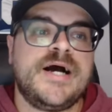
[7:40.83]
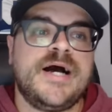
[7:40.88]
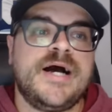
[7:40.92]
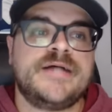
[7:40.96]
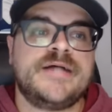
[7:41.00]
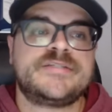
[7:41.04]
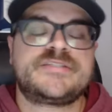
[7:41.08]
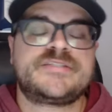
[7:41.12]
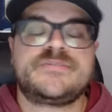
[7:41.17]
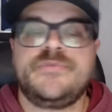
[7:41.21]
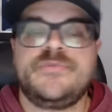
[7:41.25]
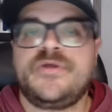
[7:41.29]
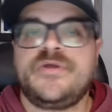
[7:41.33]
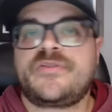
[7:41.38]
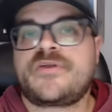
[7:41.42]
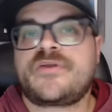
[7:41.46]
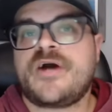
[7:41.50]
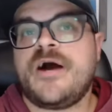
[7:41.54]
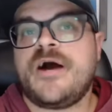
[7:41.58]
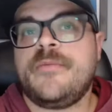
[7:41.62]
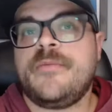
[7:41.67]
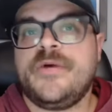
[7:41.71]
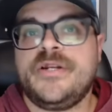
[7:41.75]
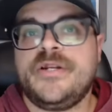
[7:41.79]
Smith
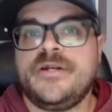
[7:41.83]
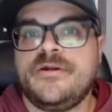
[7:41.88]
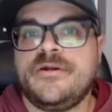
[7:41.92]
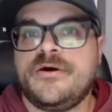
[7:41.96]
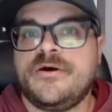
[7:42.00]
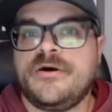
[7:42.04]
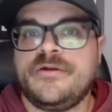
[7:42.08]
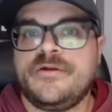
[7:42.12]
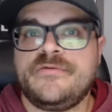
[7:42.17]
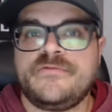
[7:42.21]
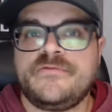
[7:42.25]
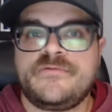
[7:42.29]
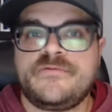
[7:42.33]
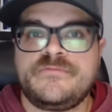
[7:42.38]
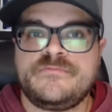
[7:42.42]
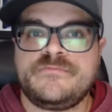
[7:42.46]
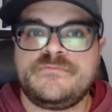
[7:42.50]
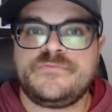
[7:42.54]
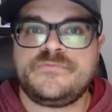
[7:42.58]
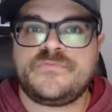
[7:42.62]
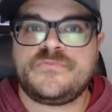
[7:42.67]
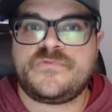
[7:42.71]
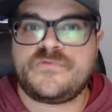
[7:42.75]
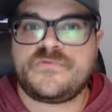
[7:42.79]
commented on
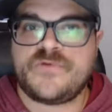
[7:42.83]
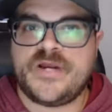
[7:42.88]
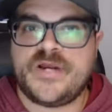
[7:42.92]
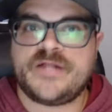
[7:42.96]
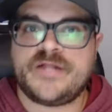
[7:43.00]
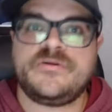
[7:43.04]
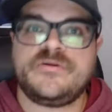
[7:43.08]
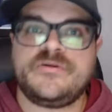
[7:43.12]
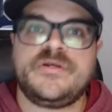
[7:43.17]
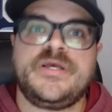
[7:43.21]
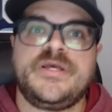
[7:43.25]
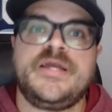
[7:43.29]
Franklin